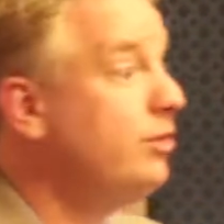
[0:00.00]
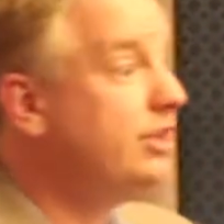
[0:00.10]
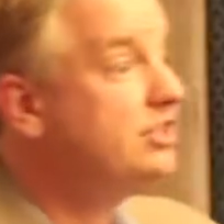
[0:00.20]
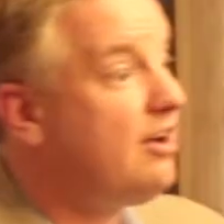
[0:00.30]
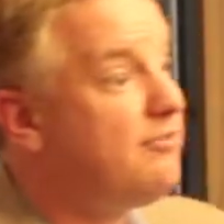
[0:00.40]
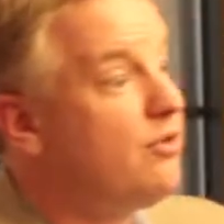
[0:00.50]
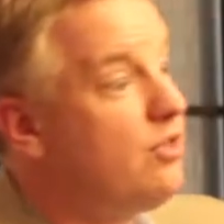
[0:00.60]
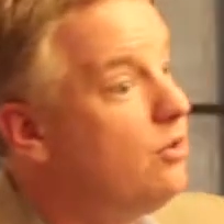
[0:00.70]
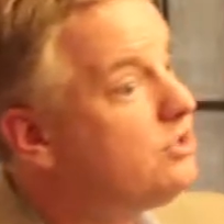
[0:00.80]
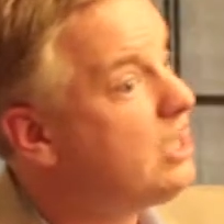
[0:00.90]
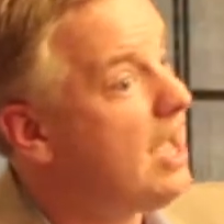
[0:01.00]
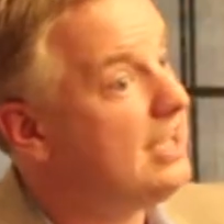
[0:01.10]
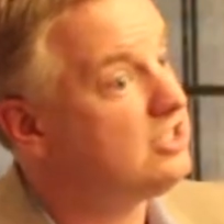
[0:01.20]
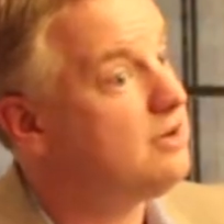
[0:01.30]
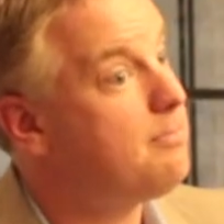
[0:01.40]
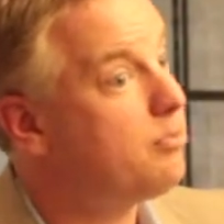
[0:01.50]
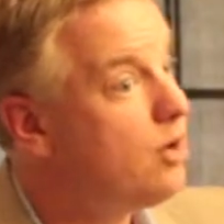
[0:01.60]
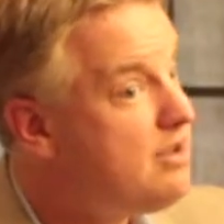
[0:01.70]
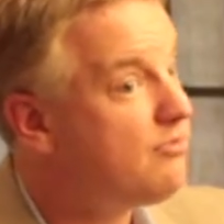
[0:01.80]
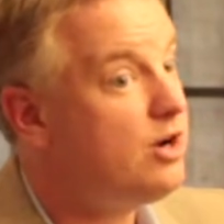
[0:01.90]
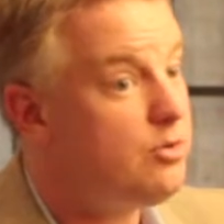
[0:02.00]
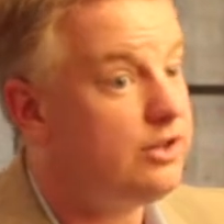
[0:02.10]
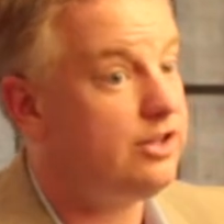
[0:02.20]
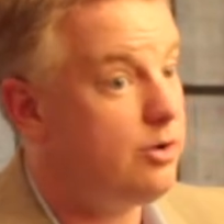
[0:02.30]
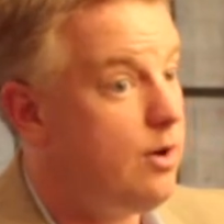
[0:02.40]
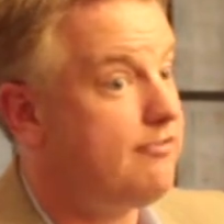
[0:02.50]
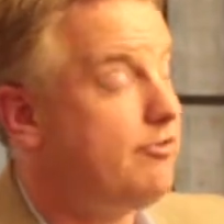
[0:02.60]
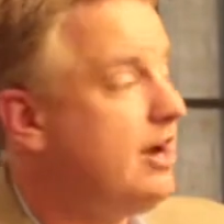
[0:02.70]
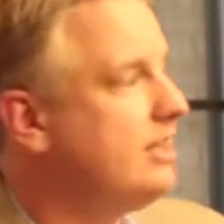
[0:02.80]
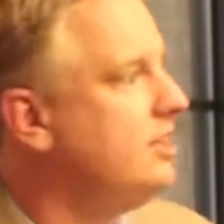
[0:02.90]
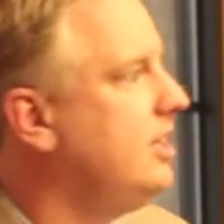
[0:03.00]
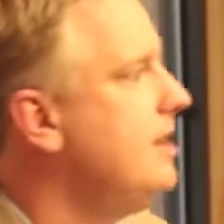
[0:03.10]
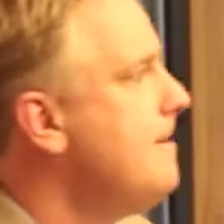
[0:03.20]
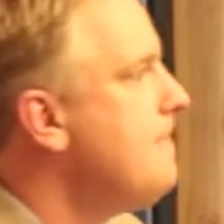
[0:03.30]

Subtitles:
really tough for those guys, pretty frequently, quite frankly,